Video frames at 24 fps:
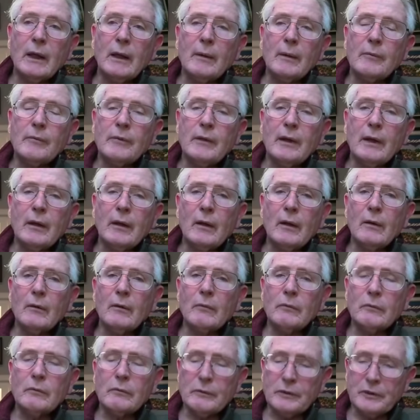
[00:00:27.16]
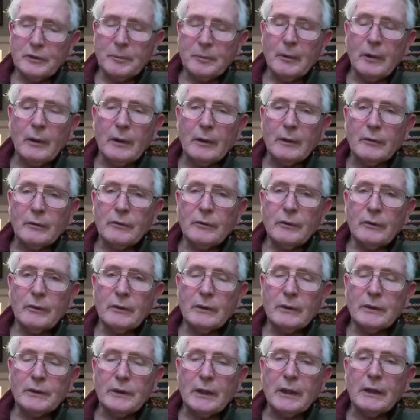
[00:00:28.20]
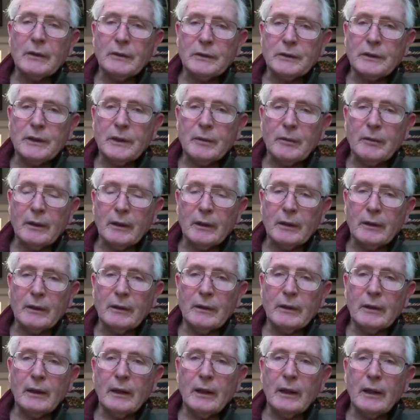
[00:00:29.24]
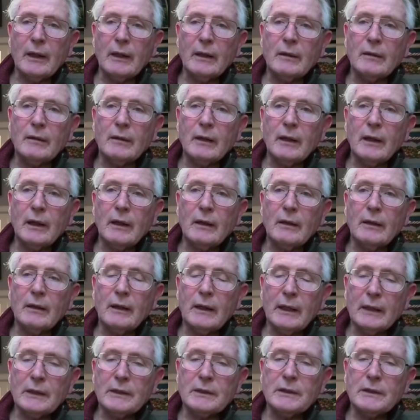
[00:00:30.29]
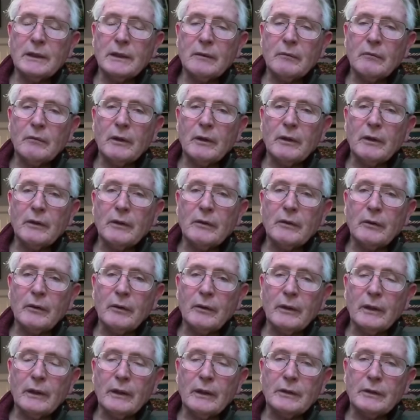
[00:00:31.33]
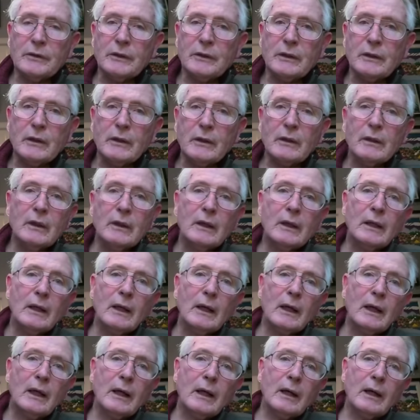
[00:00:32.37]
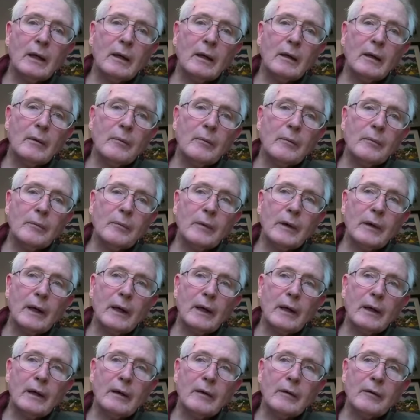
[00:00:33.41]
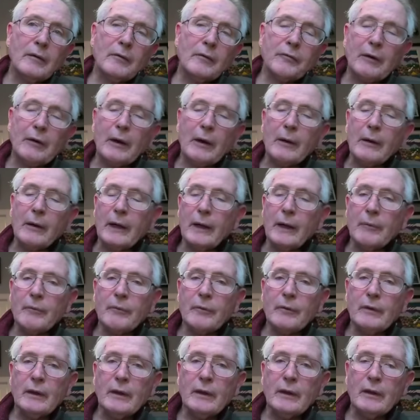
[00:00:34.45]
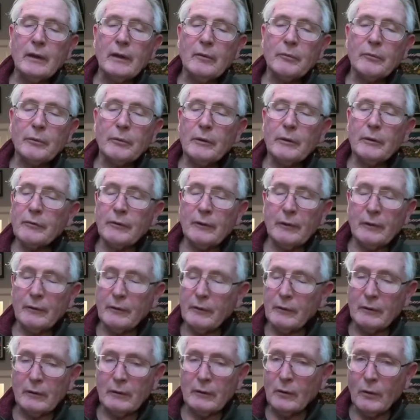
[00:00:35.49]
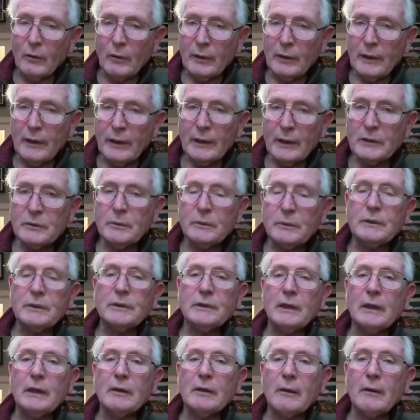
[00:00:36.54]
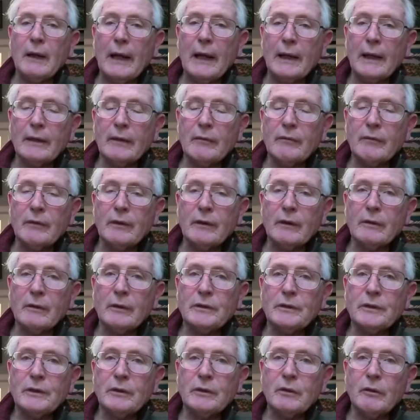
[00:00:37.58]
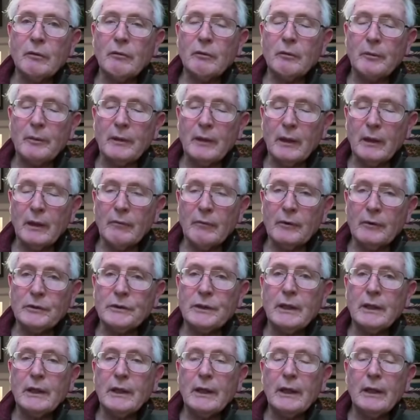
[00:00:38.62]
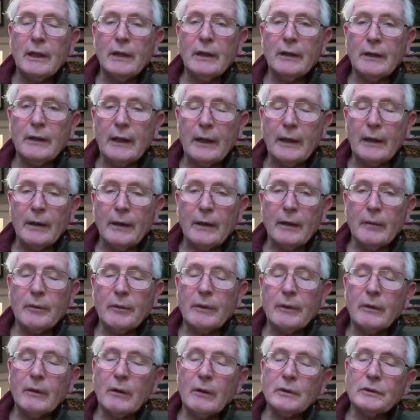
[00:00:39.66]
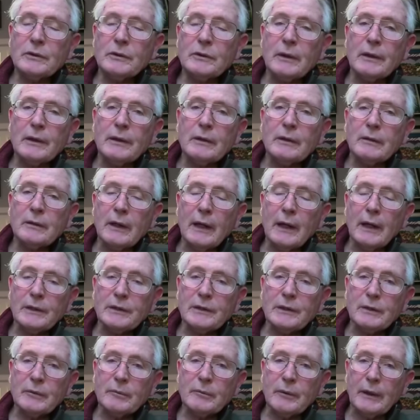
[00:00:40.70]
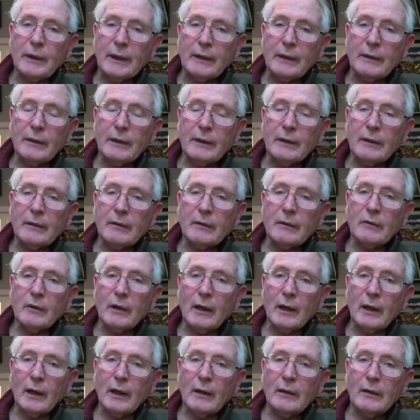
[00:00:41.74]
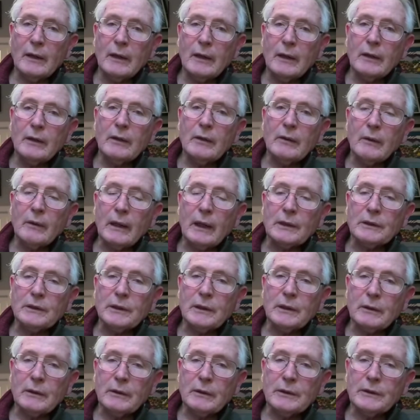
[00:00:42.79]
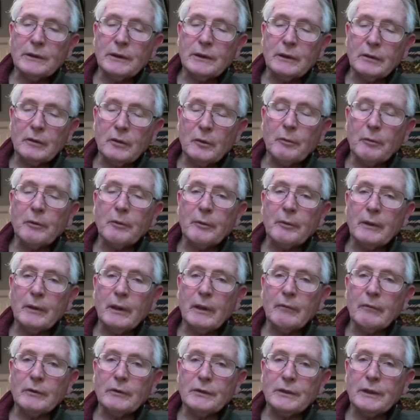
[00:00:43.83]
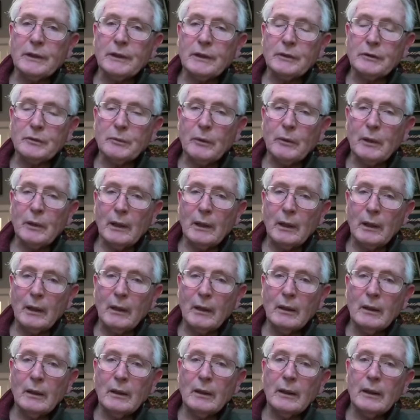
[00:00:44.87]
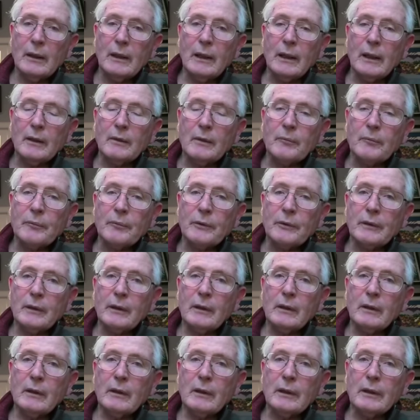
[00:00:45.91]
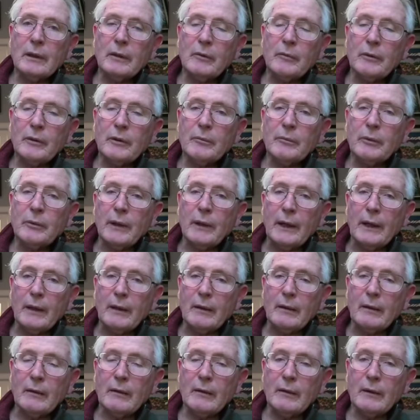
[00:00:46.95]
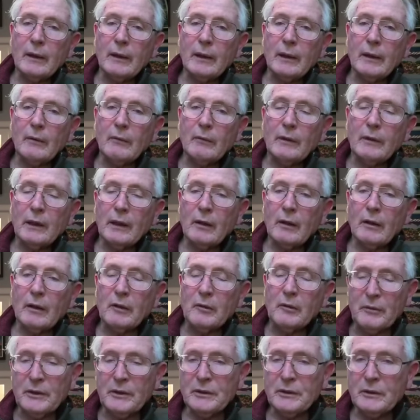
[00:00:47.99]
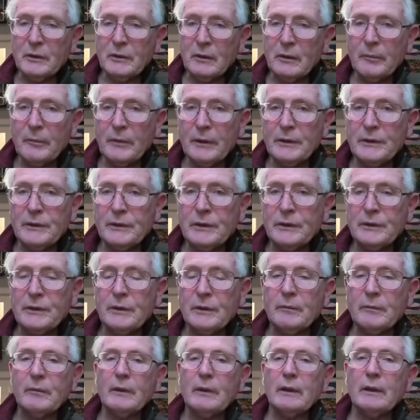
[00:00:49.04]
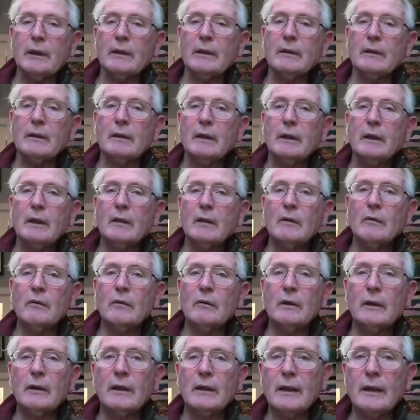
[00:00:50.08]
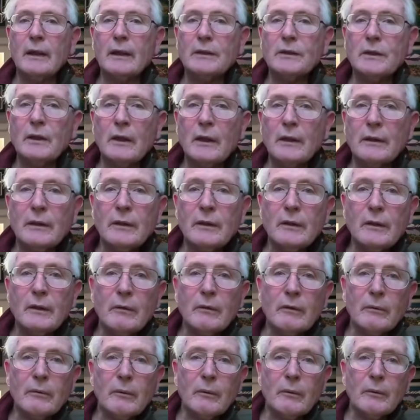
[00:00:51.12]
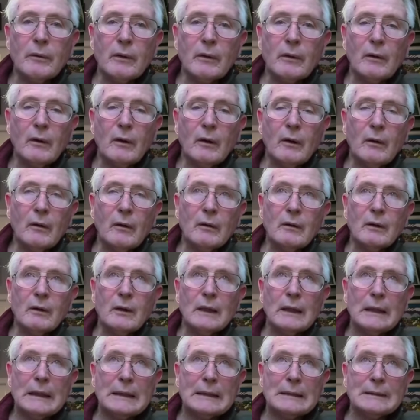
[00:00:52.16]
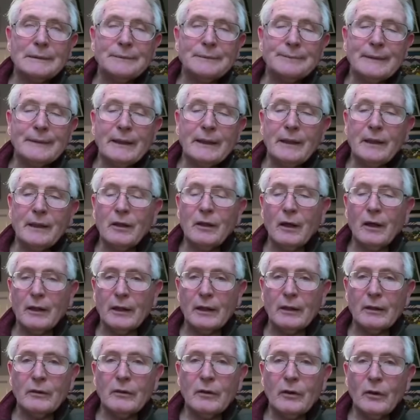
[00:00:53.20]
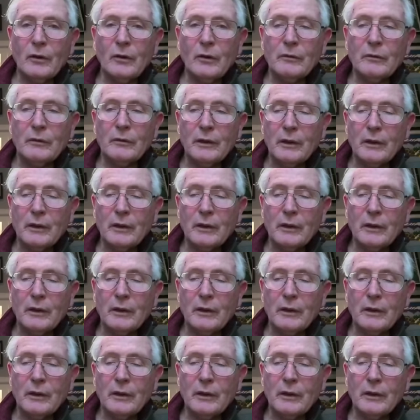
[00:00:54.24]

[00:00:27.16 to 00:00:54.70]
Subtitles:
They all respond to a psychostimulant. And yes, what you're doing is you're firing up the prefrontal cortex, which is underactive, and increasing dopamine levels in that area. But there are also other tracts in the brain that you're actually increasing dopamine levels in as well. Particularly in the midbrain and what they call the mesolimbic system, and that has a lot to do with what we call hedonic tone.